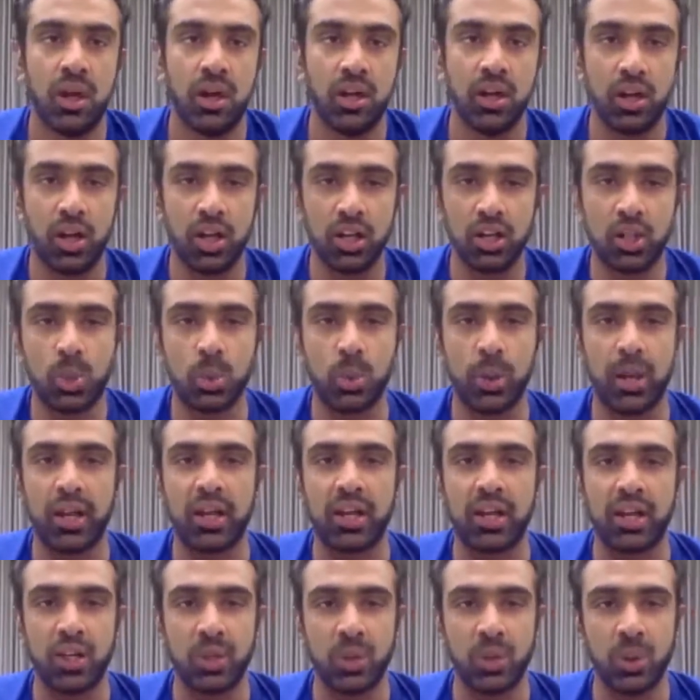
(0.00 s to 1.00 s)
an
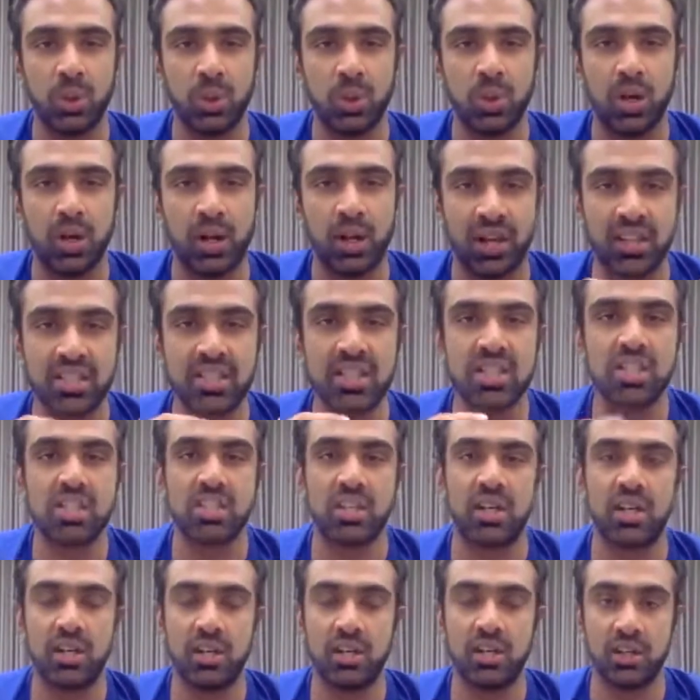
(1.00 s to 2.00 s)
earthquake, a
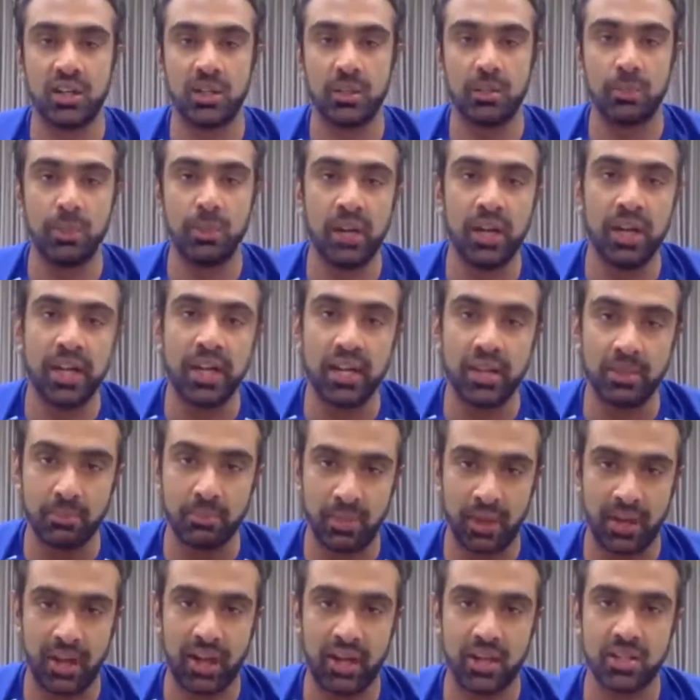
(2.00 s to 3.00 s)
resistant
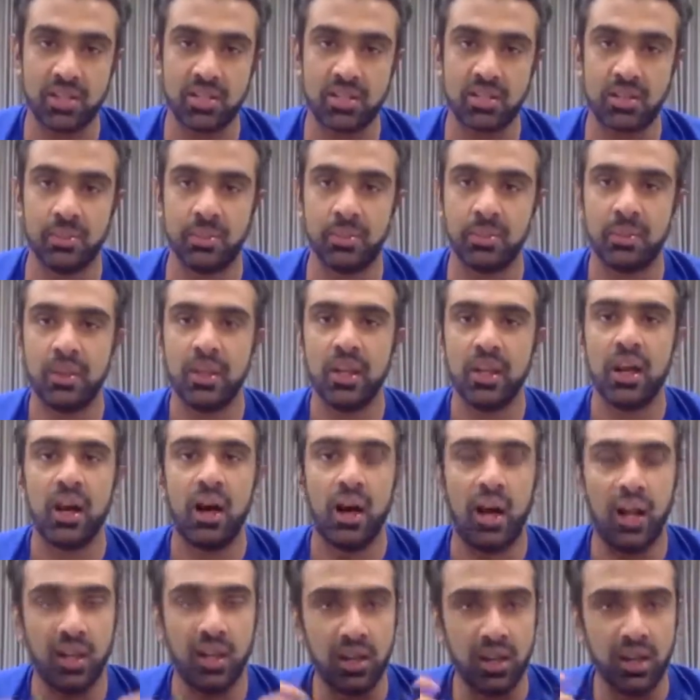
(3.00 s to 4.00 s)
building mechanism,
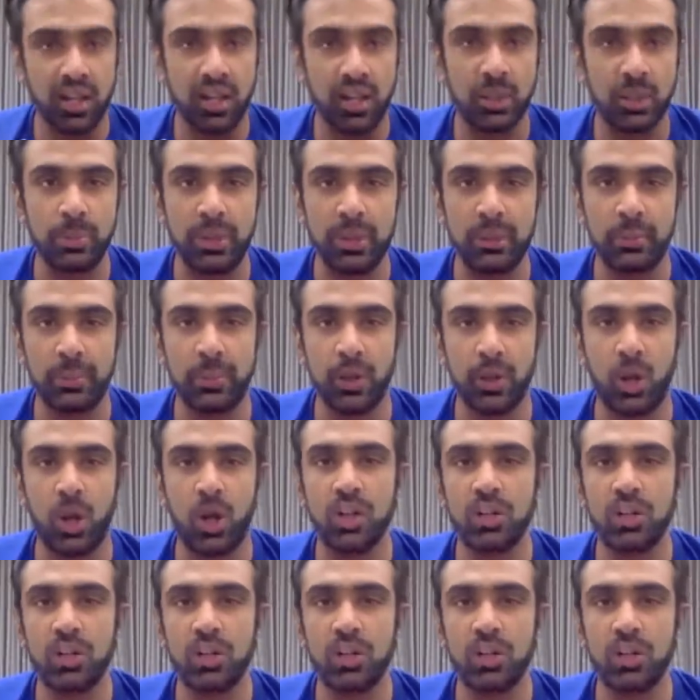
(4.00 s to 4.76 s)
alerting people.